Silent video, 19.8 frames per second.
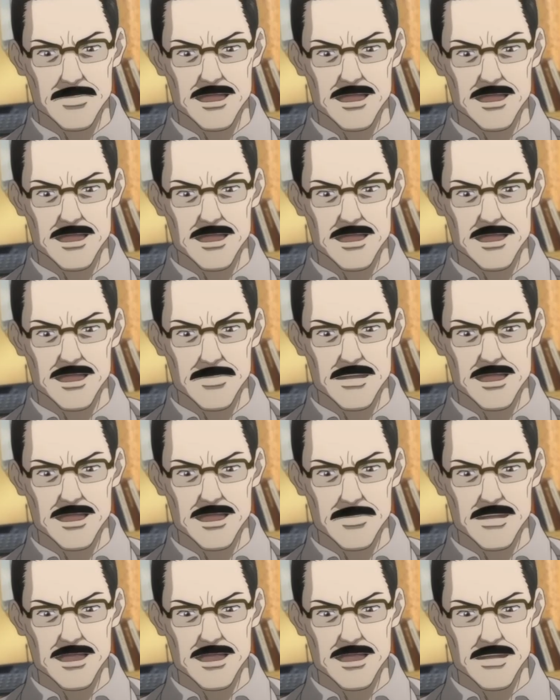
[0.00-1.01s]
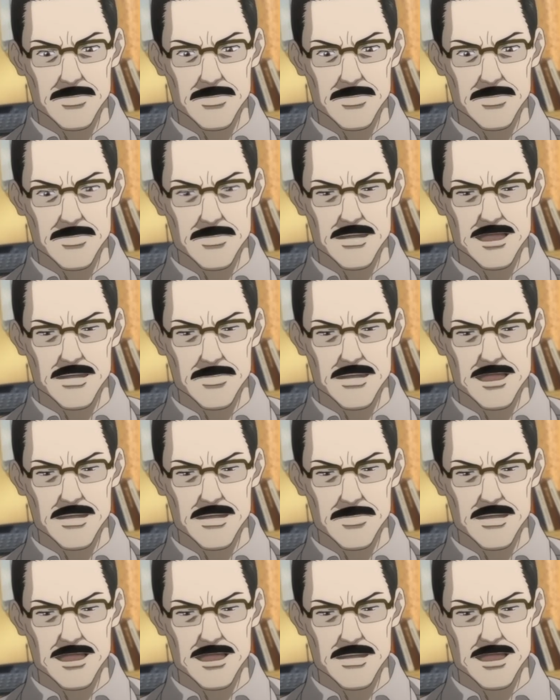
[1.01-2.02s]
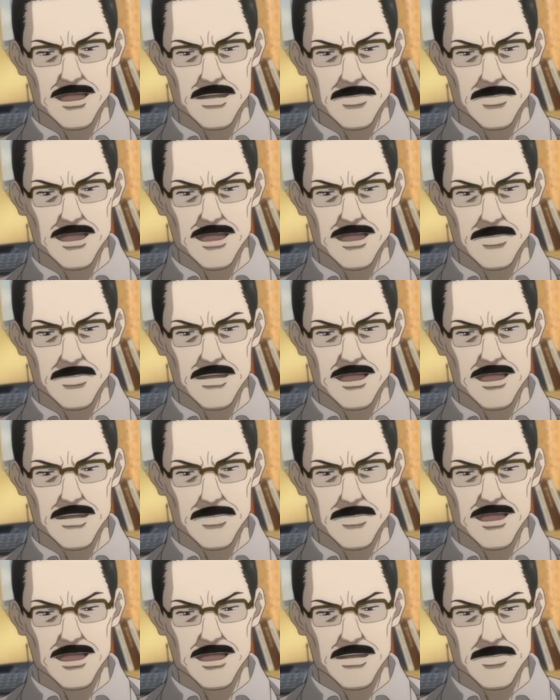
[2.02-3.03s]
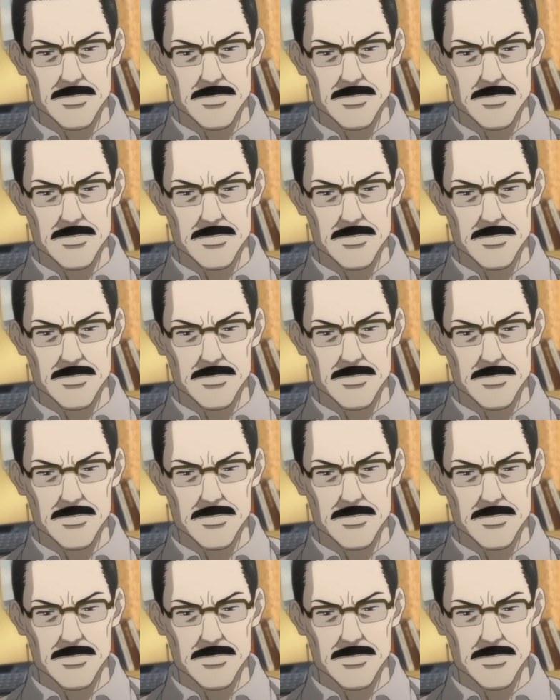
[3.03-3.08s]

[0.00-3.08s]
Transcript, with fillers: Oh, nothing. Just like you, you big nothing.